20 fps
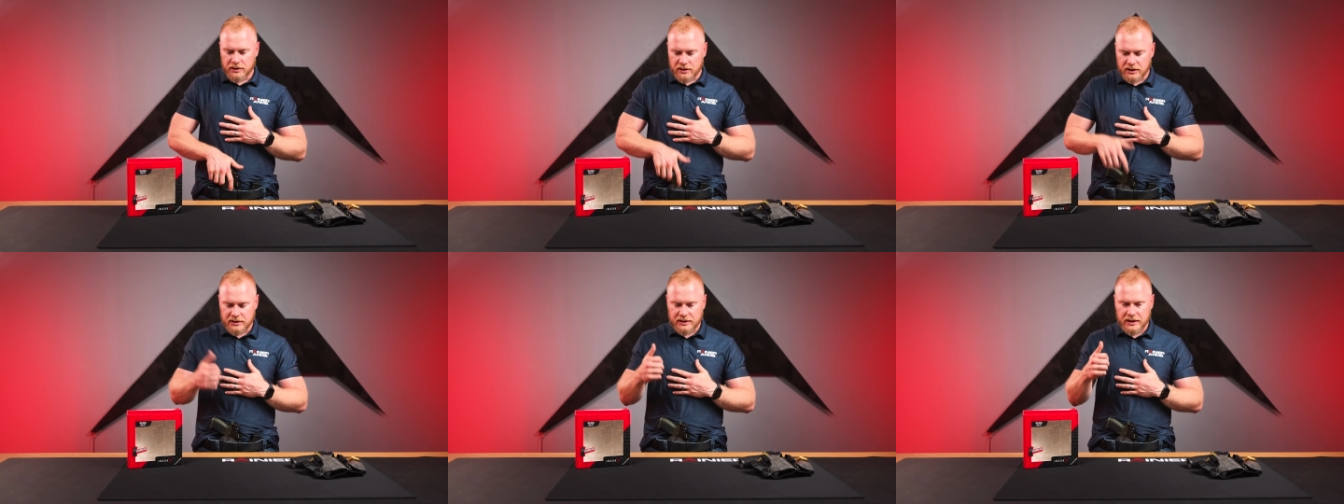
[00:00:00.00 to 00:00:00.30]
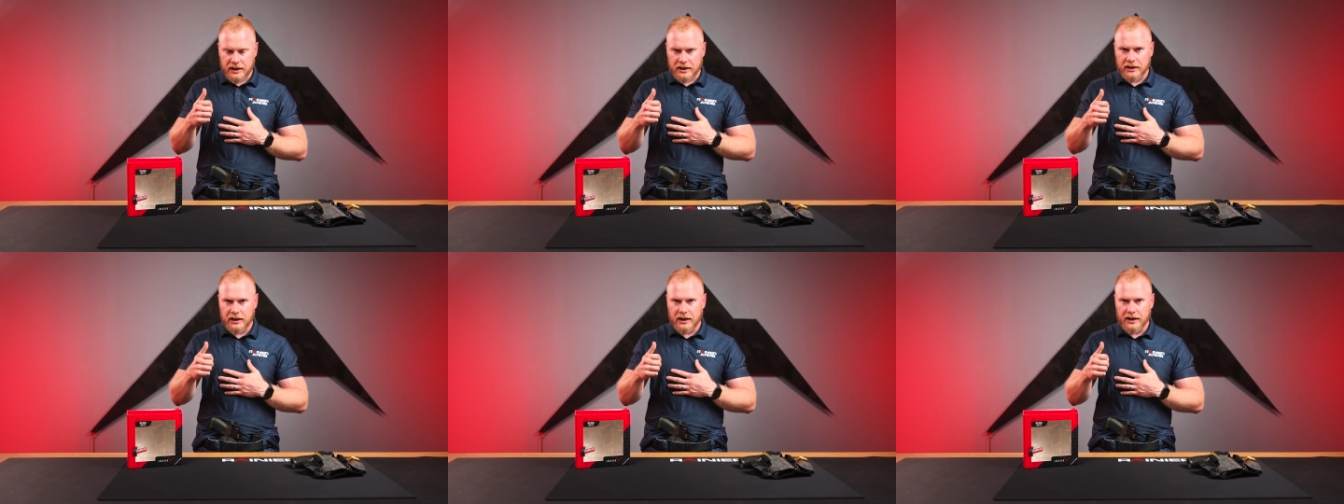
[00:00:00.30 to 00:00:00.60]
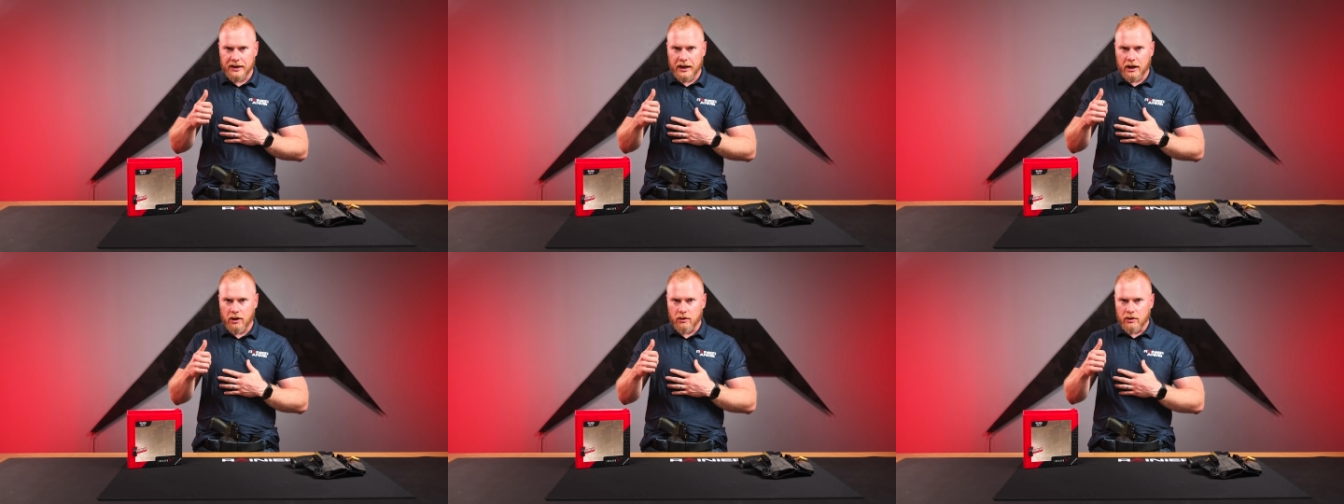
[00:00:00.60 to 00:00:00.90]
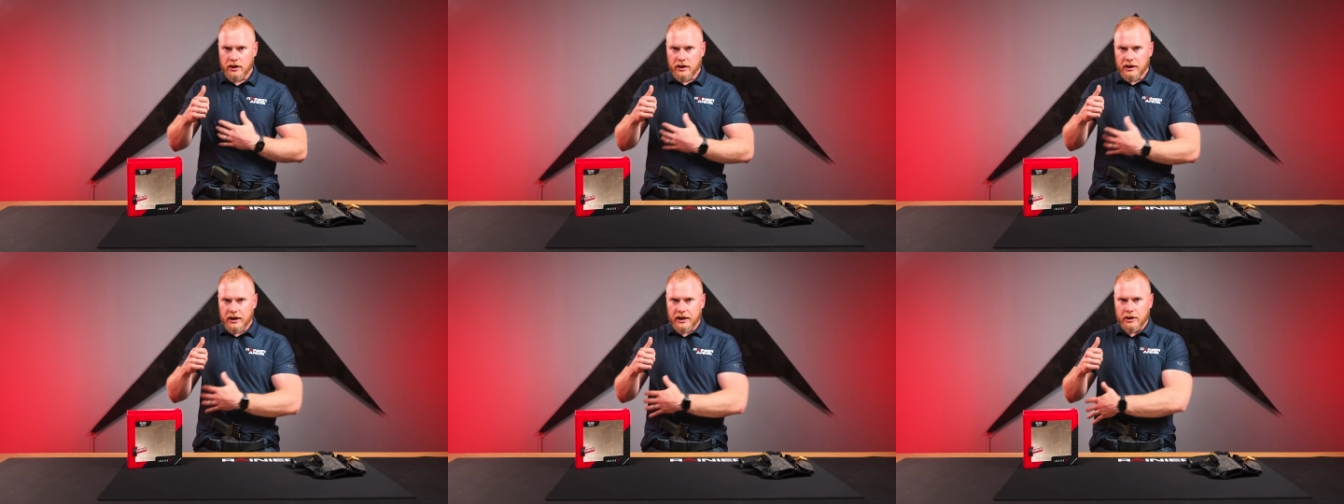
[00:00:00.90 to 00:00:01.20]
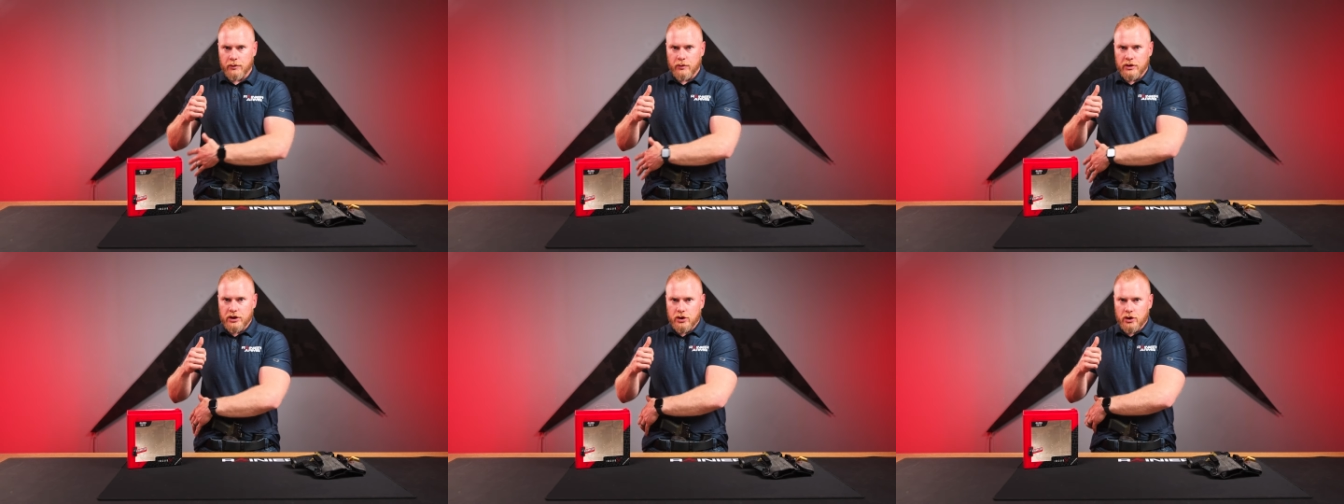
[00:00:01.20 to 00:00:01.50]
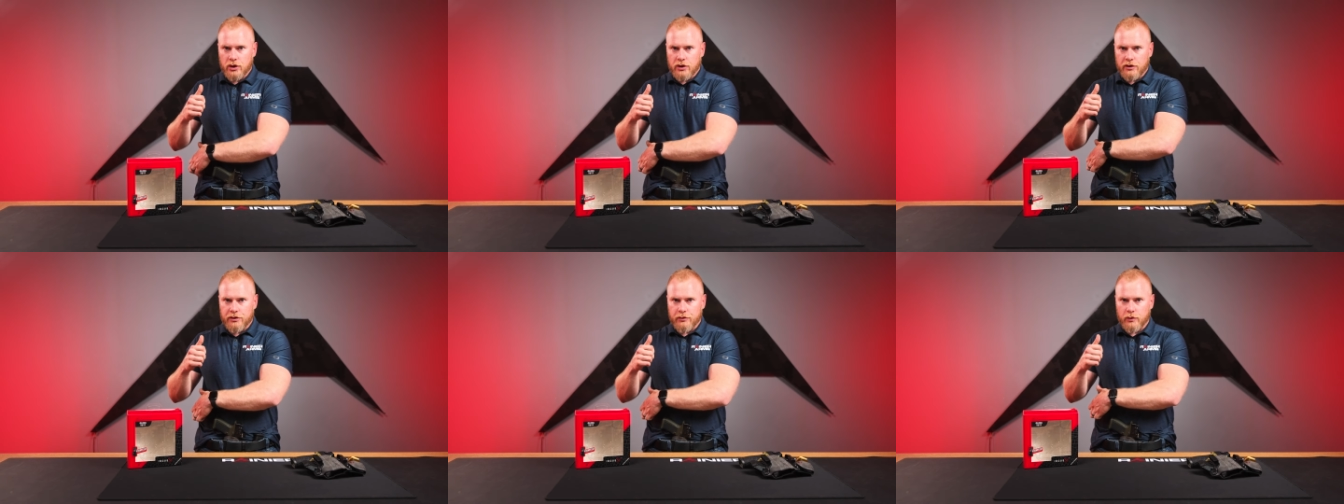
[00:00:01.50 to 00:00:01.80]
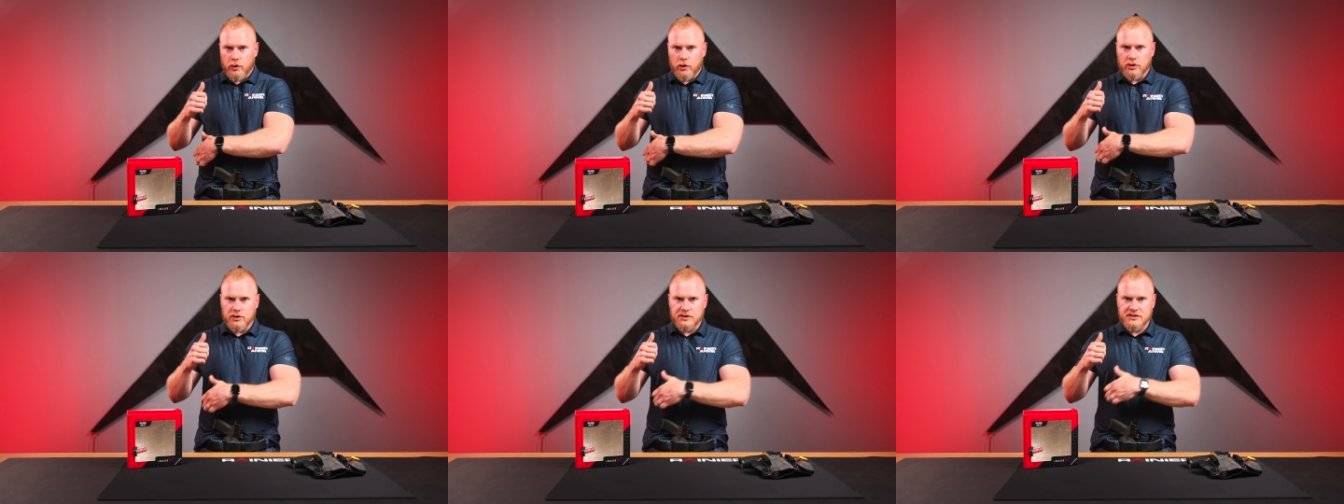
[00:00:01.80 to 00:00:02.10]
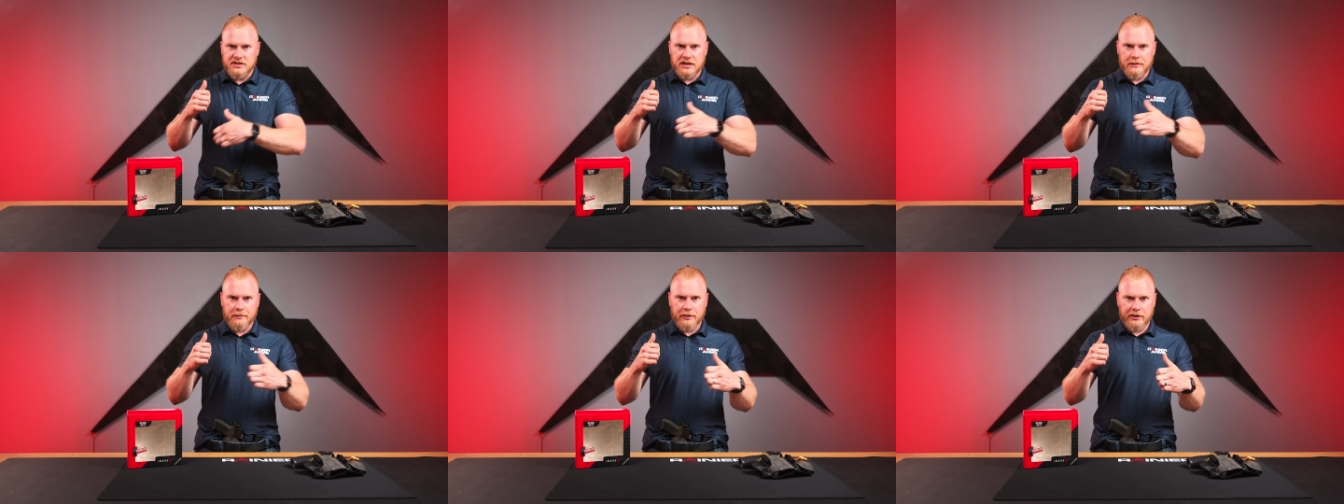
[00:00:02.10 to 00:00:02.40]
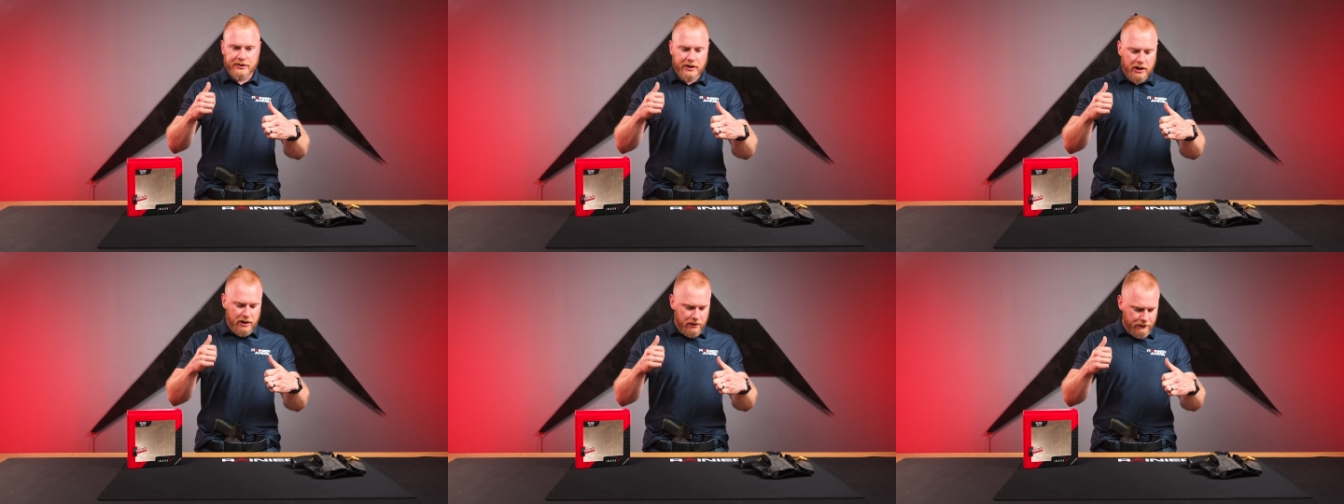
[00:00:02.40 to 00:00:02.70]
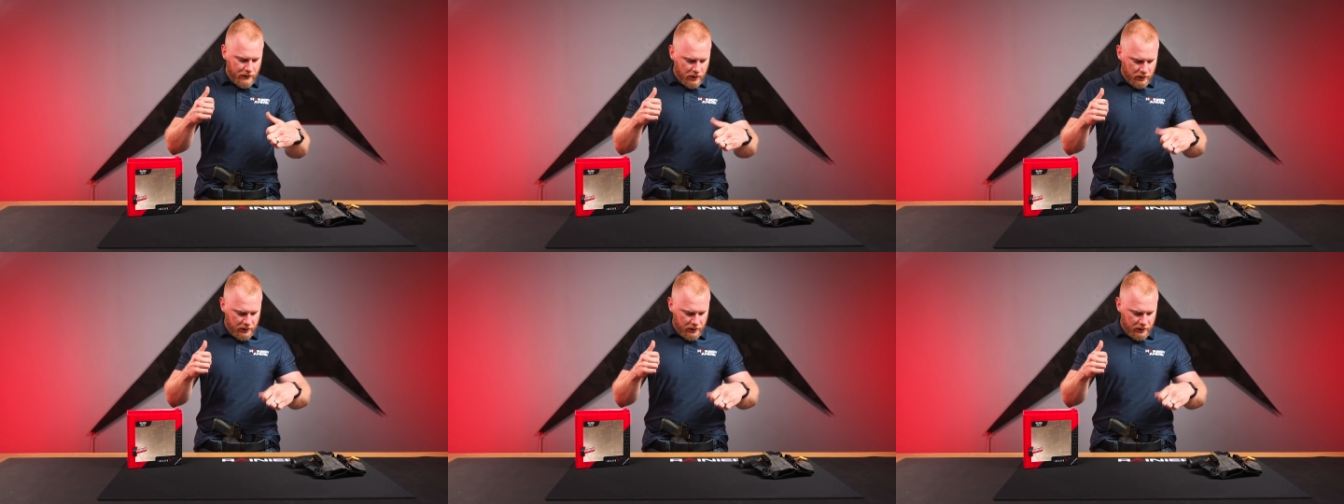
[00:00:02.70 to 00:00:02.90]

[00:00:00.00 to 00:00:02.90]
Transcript: you get that gun out, and then when you go to throw your seatbelt off,